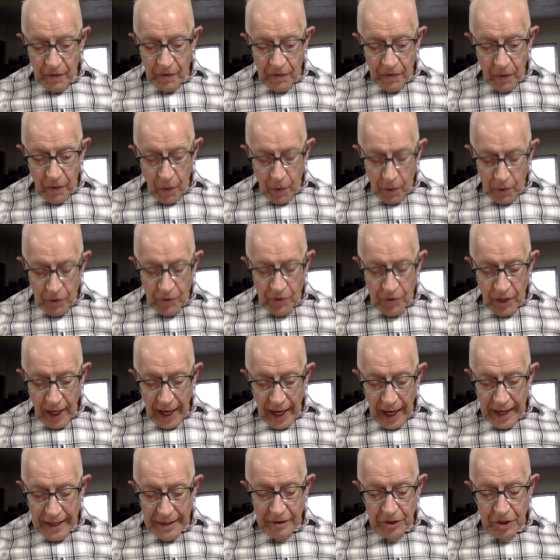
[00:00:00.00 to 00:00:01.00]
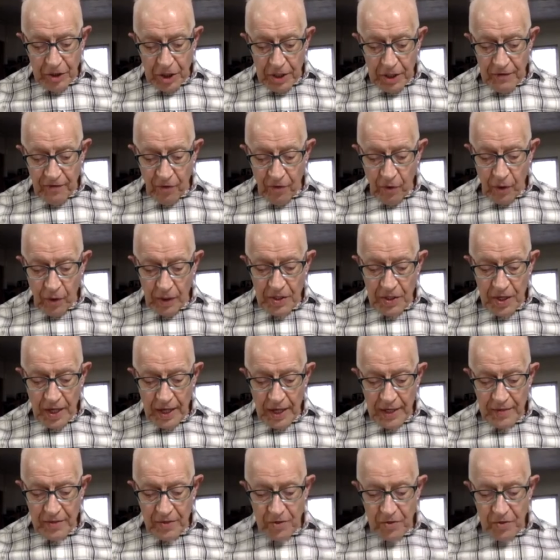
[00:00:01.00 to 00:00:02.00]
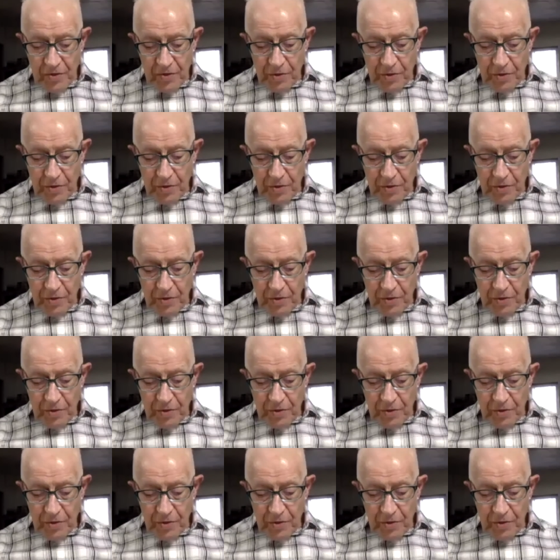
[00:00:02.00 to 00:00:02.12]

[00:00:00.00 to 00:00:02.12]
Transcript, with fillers: Those energy vortexes